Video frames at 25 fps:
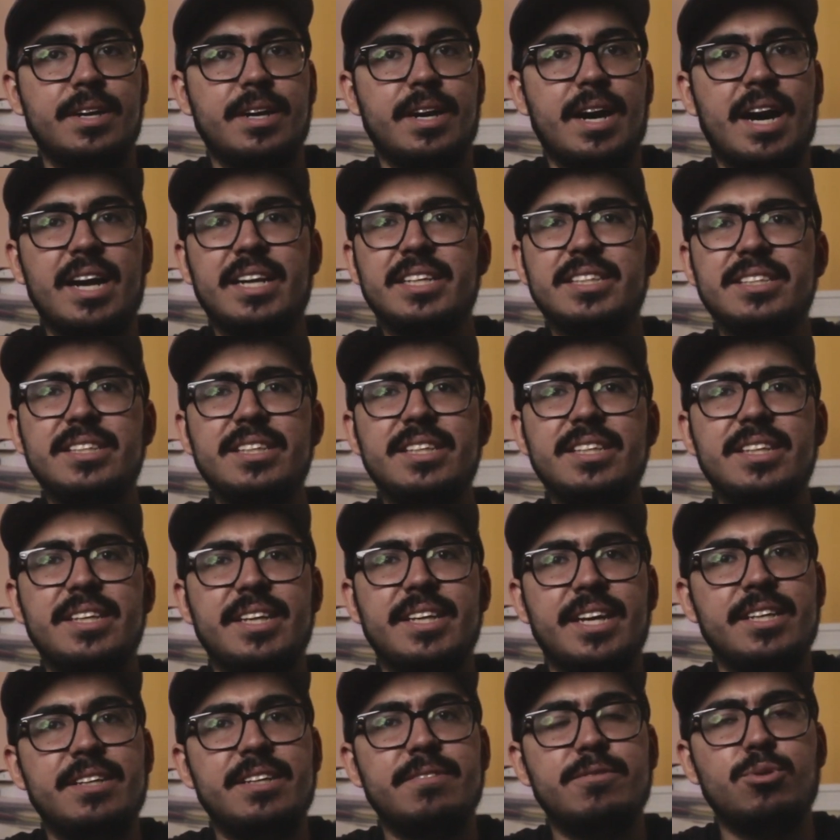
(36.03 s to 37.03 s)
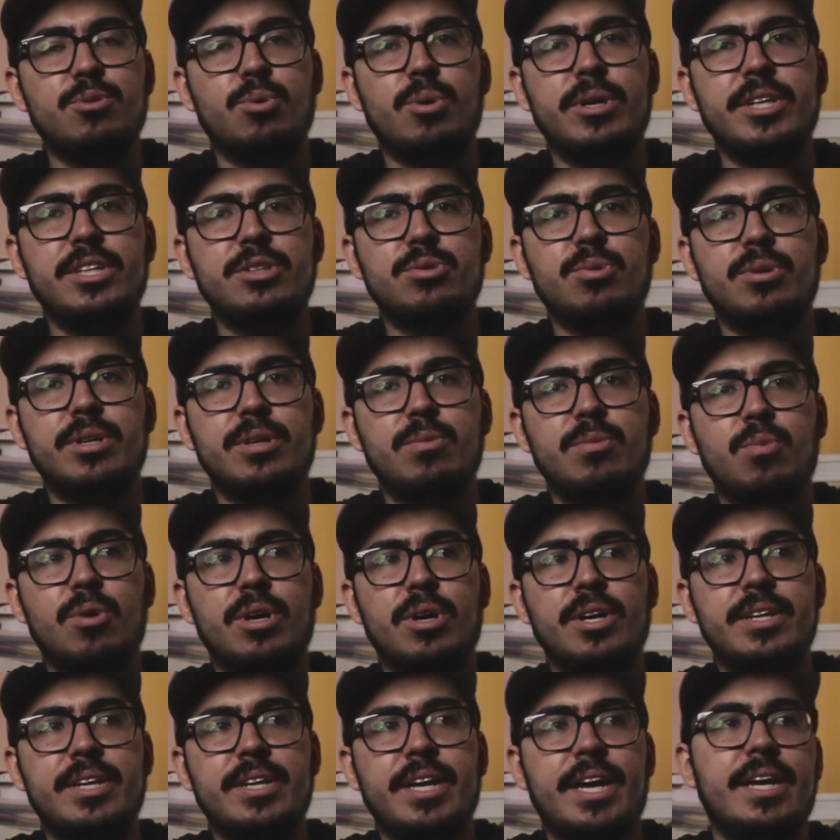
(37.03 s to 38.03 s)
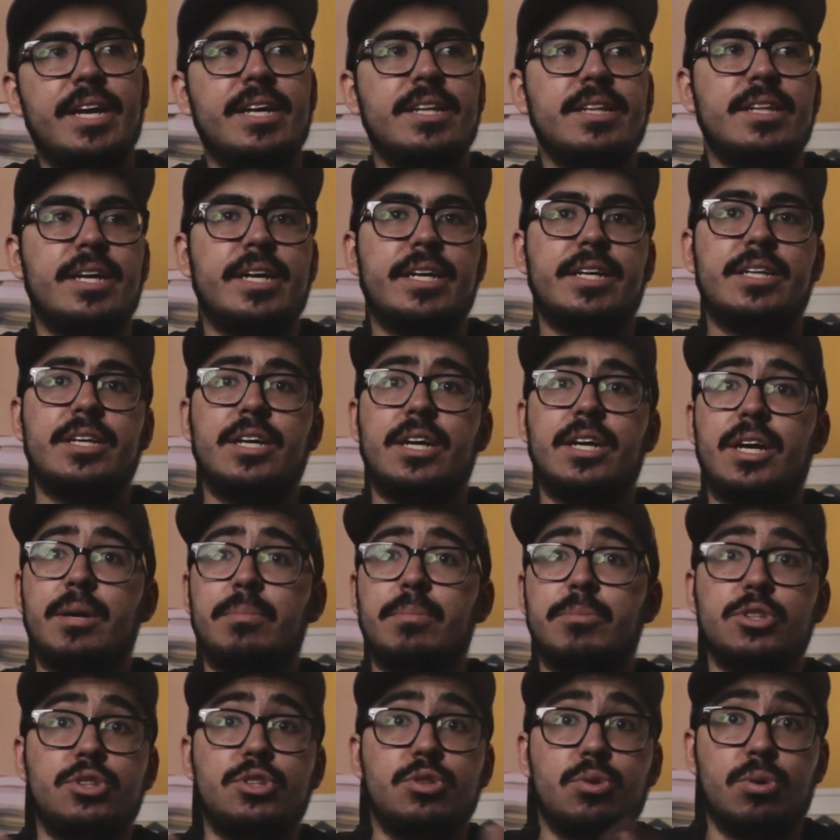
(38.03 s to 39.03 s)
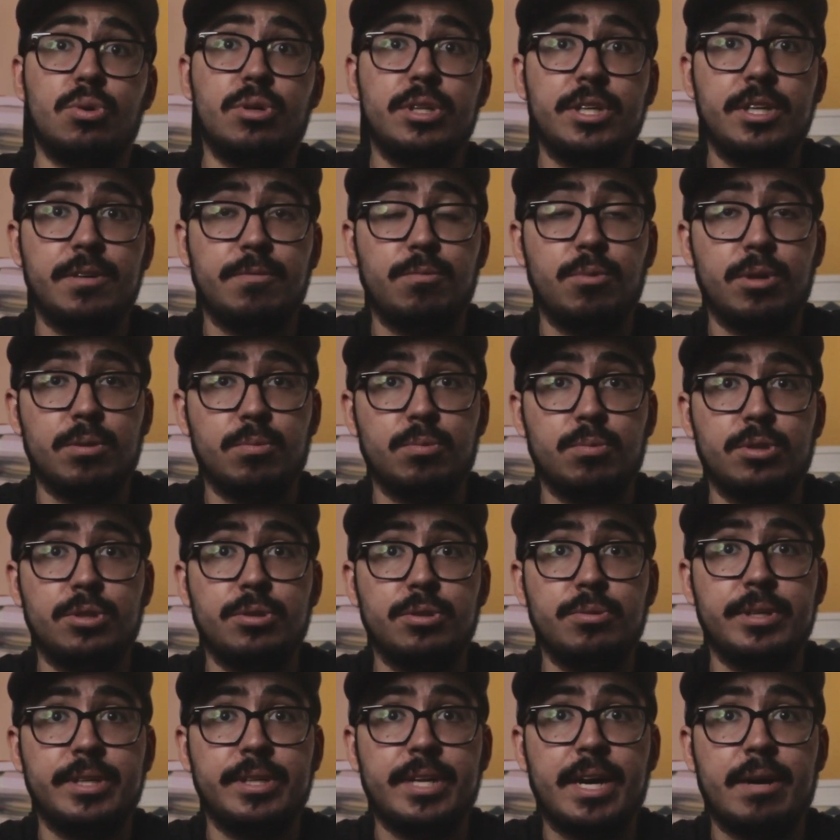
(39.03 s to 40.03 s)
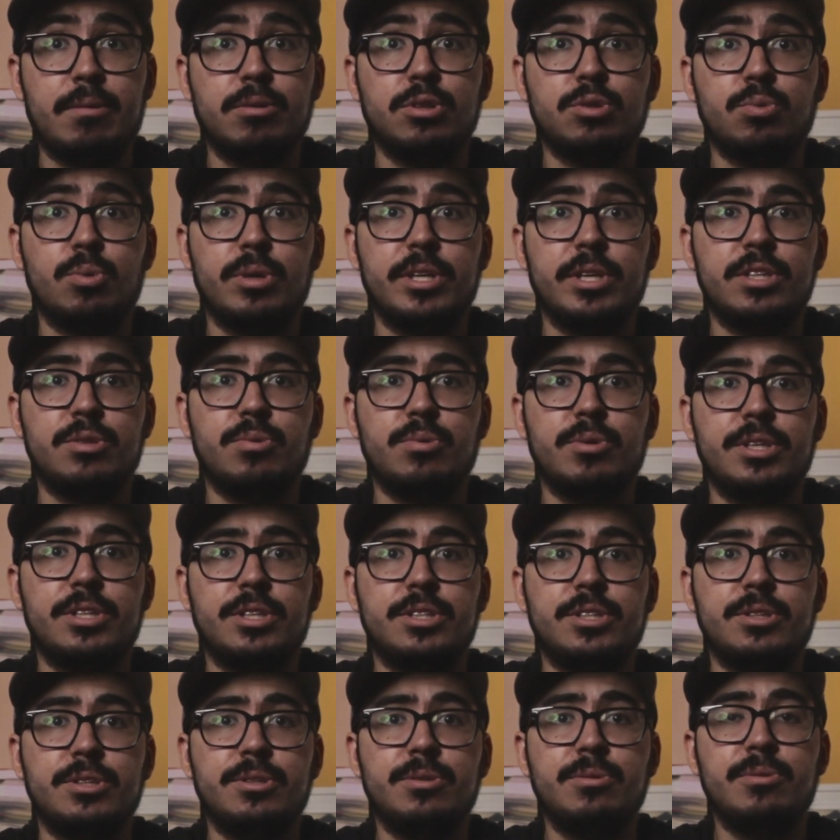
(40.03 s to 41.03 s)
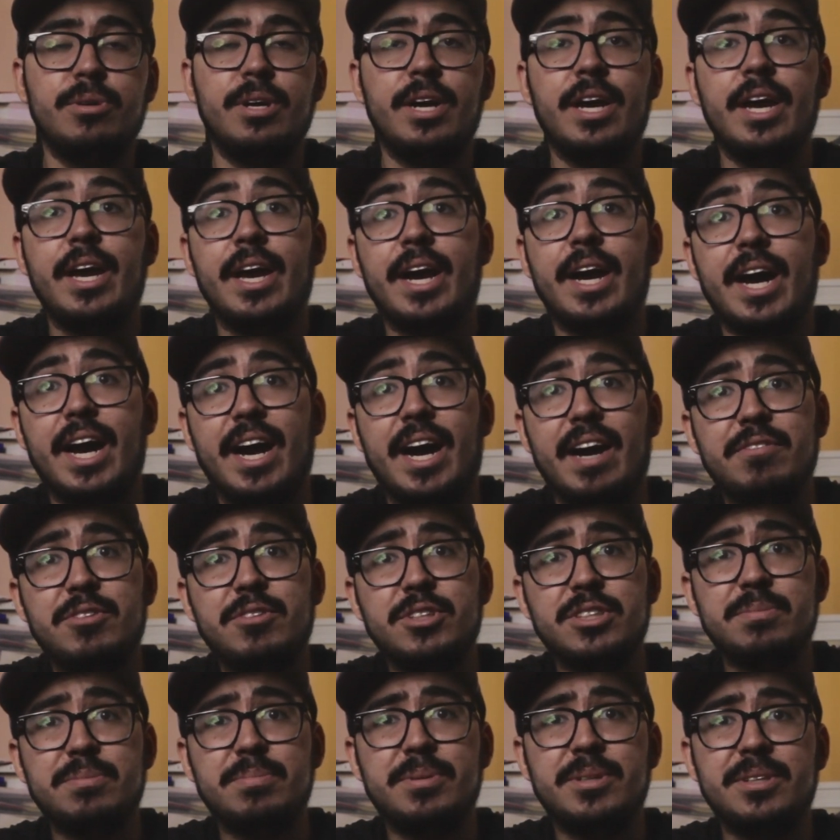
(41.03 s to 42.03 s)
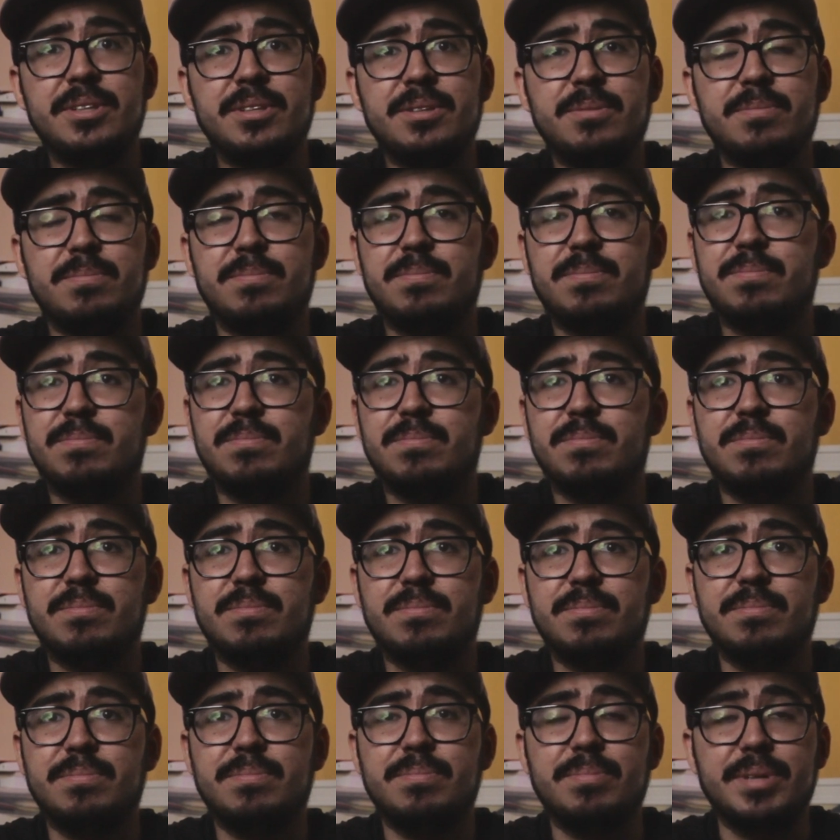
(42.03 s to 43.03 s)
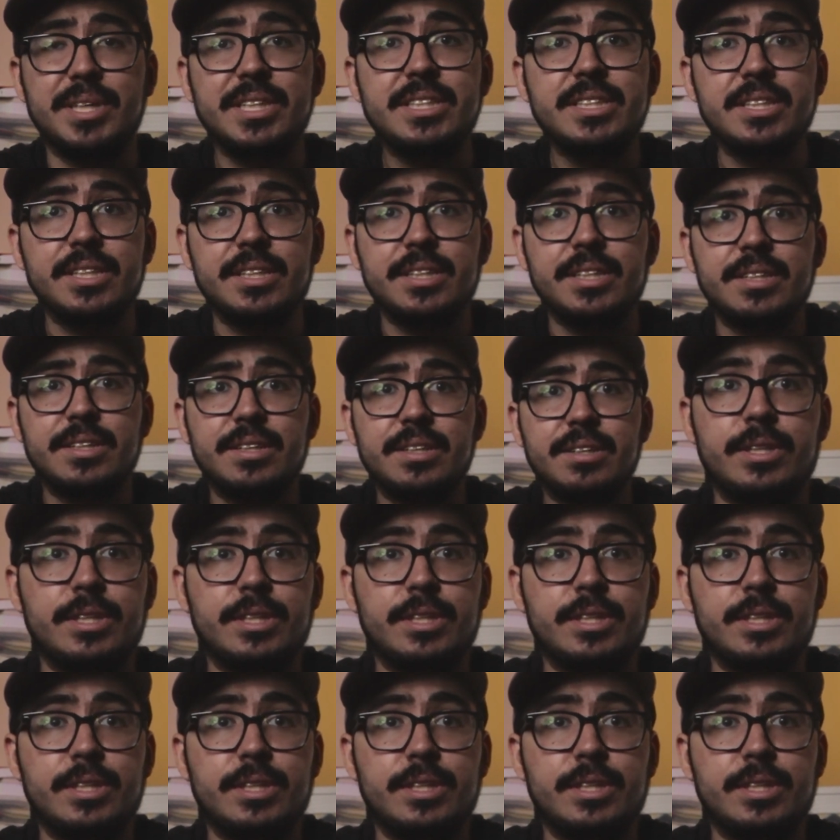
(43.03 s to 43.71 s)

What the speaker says: Honestly, the end of 2021 and like a majority of what we're doing now in 2022, I've just been busy.